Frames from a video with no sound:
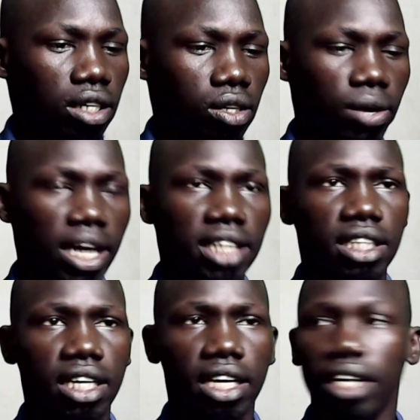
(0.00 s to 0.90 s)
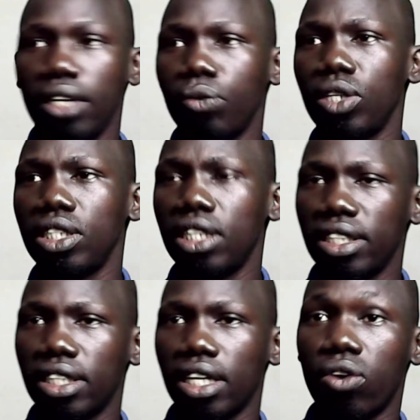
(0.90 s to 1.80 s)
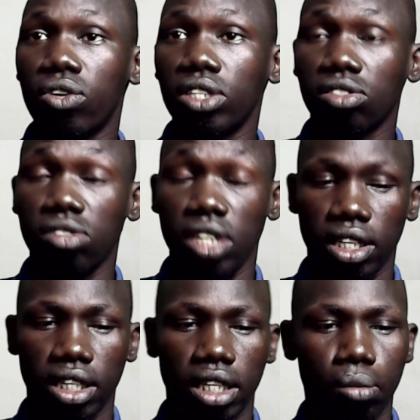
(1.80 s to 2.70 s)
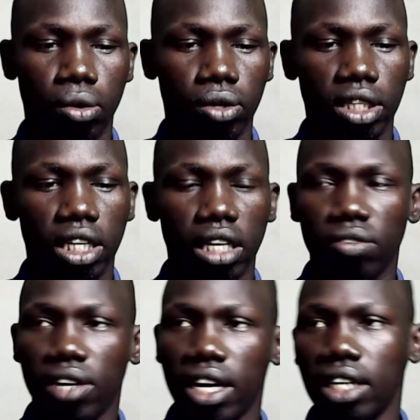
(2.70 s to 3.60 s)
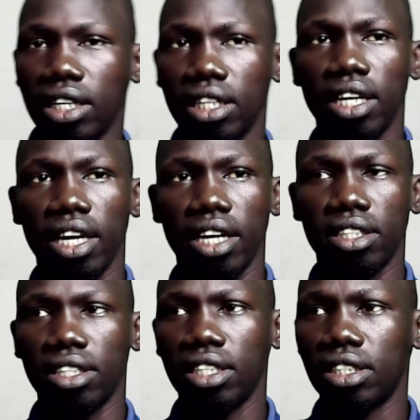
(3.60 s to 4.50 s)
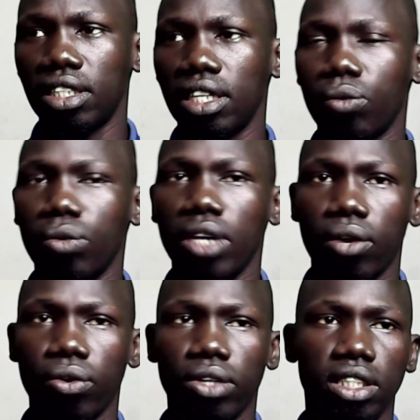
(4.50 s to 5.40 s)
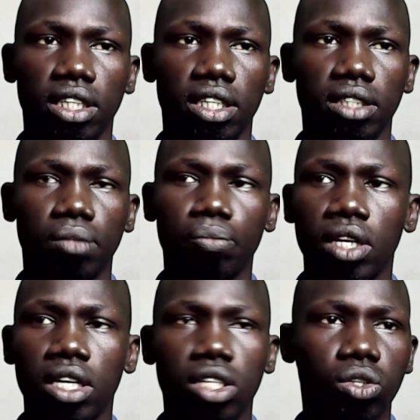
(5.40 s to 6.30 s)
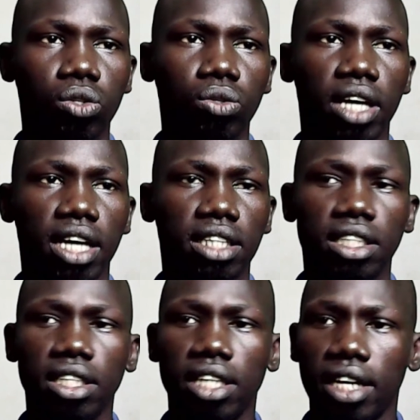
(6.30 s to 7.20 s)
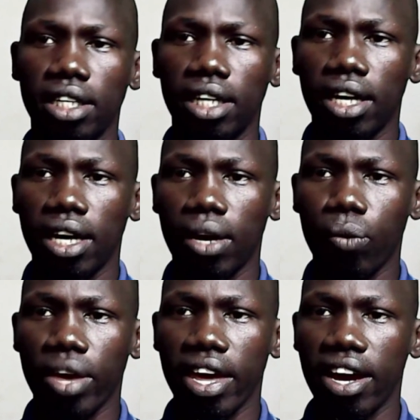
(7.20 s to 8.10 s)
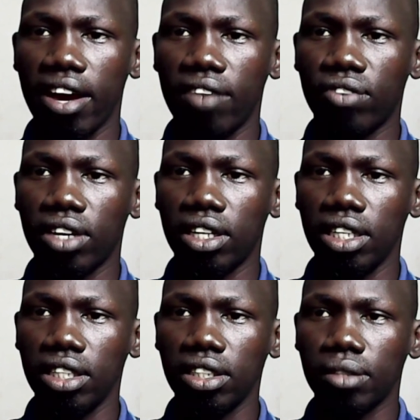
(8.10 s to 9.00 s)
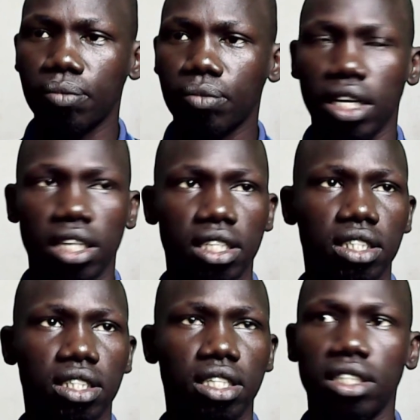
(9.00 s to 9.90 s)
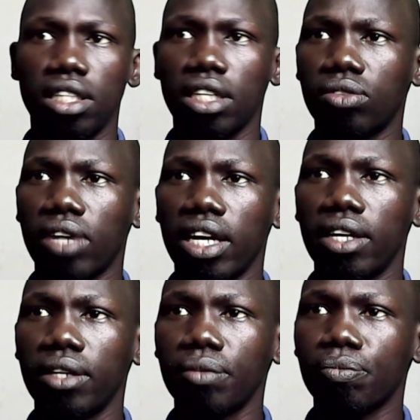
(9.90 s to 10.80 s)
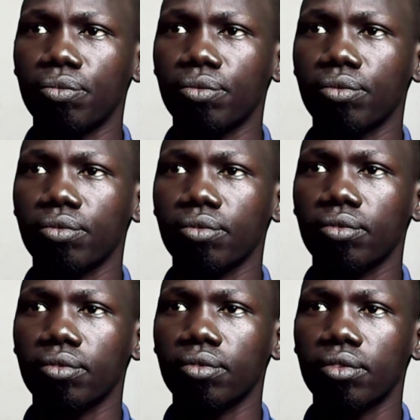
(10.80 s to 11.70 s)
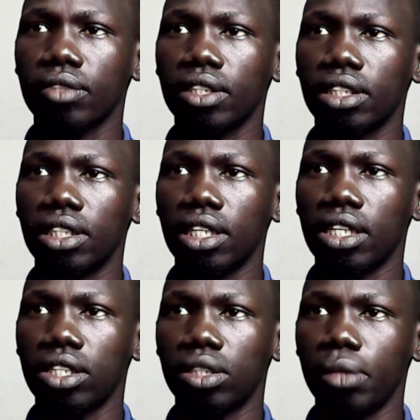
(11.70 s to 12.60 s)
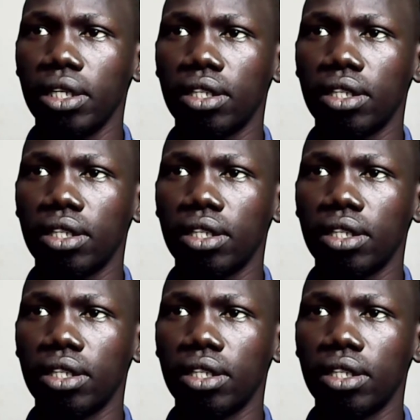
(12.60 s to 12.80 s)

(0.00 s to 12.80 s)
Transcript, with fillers: OSK which is uh, on screen keyboard if I enter this thing we are going to see this so you can see that we have this uh, these these things right here excuse me